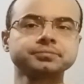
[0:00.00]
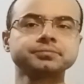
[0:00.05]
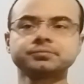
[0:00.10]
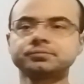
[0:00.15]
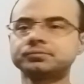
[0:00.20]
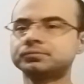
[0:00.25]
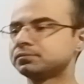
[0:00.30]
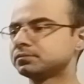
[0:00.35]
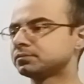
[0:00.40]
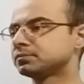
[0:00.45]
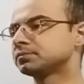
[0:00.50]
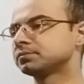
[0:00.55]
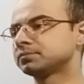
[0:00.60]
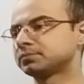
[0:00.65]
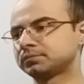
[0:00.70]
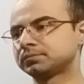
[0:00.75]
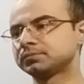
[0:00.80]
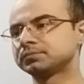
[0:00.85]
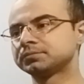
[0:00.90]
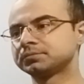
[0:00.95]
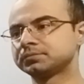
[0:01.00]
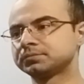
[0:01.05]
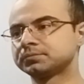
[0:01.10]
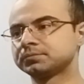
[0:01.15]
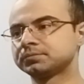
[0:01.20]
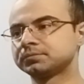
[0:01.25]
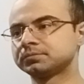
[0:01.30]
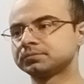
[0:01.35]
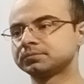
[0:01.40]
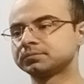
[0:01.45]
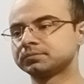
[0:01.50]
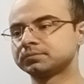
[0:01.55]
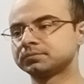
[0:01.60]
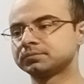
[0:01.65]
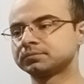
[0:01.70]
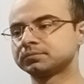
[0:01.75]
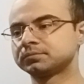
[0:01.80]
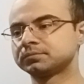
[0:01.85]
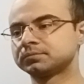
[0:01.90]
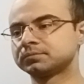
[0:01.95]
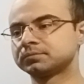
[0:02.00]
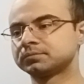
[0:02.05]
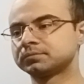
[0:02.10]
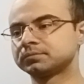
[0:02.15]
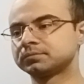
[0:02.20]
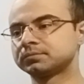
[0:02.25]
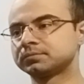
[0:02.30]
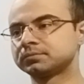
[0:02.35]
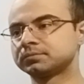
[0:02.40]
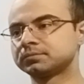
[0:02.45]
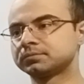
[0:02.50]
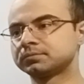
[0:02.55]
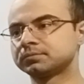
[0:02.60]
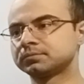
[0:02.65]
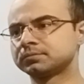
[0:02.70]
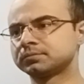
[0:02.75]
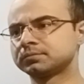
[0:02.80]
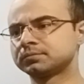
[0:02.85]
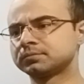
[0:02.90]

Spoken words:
No one is speaking in this clip.